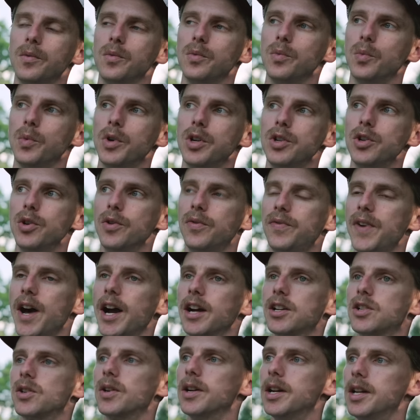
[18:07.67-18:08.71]
When you
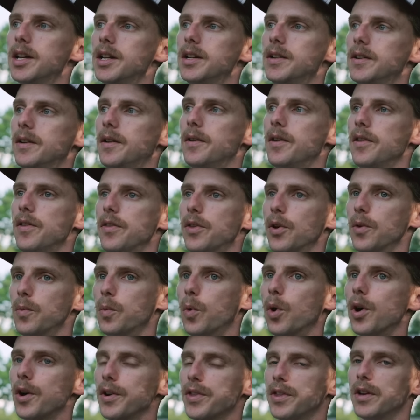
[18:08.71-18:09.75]
factor in the
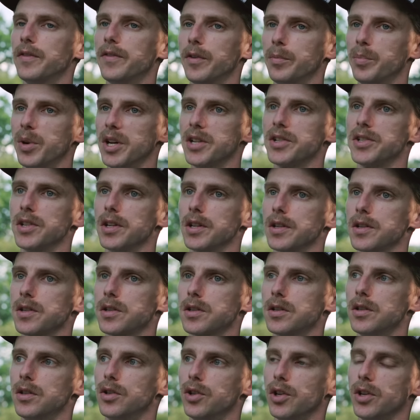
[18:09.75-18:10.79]
worth of a
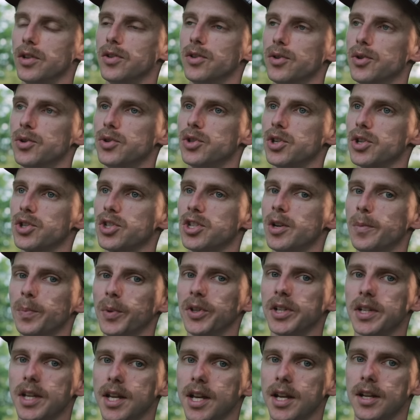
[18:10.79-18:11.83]
business, you just
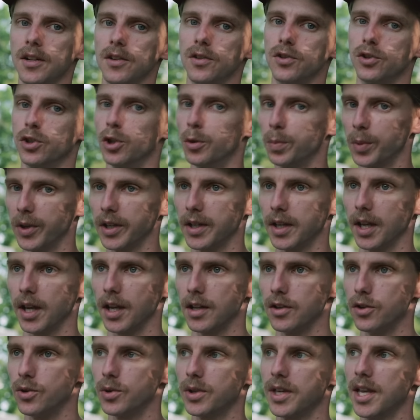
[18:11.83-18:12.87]
simply can't
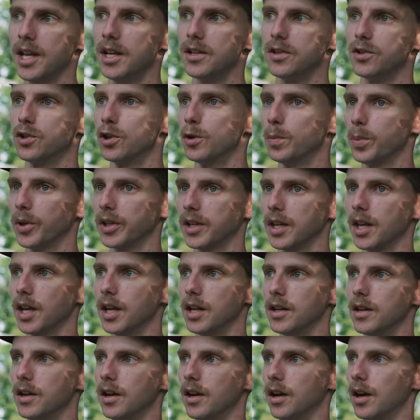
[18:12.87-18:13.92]
duplicate. You can't
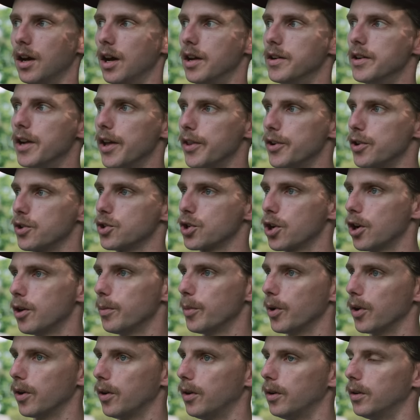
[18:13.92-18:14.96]
duplicate another
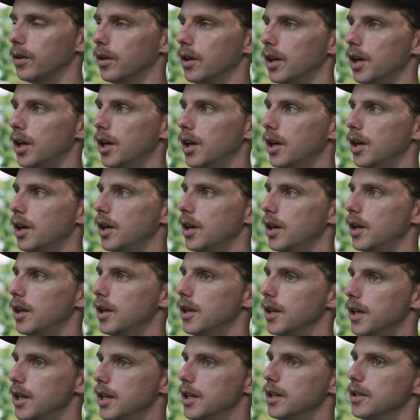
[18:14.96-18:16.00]
terminal
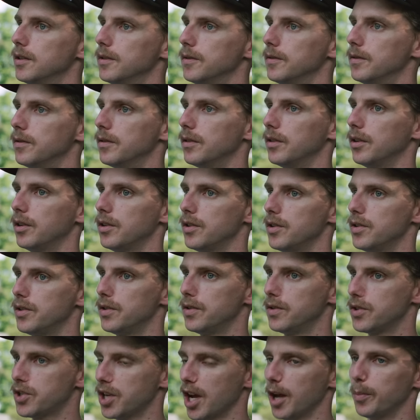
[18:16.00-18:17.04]
in
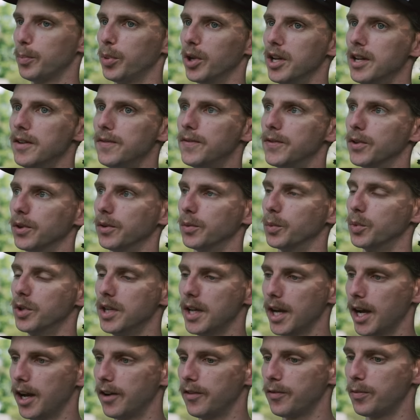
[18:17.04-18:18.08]
South Plainfield. We
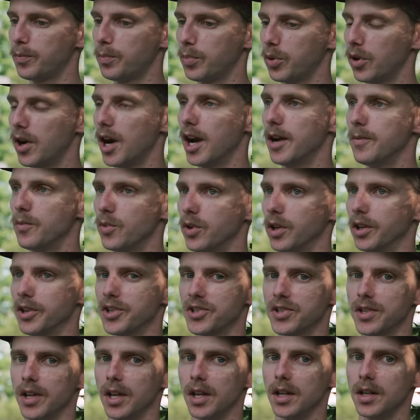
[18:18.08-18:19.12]
have prime real
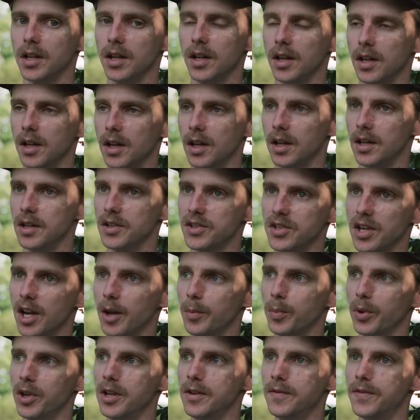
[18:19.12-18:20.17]
estate in
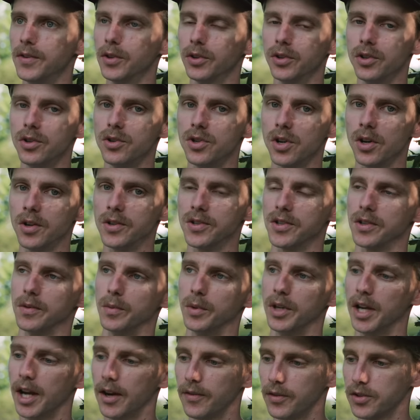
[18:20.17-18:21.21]
South Plainfield, New Jersey.
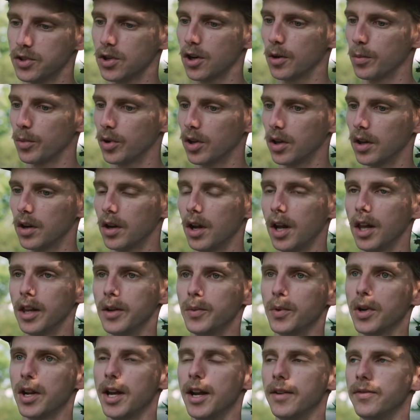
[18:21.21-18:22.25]
We have a terminal on
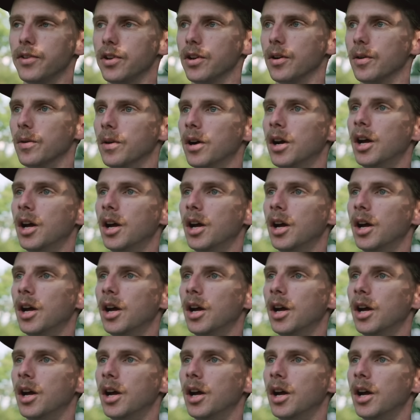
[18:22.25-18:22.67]
Hollywood Avenue.